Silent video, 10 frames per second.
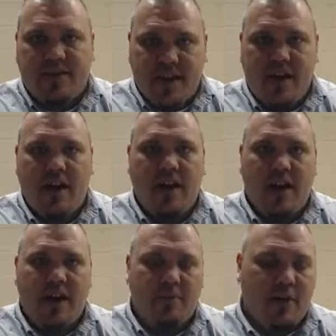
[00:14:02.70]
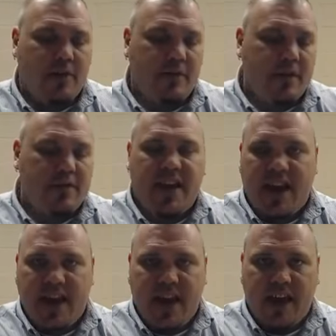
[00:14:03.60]
time, in this
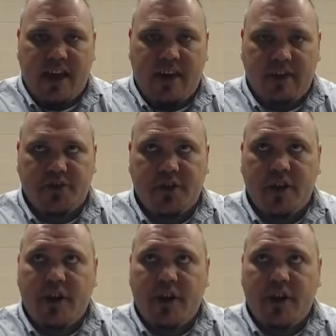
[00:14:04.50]
age,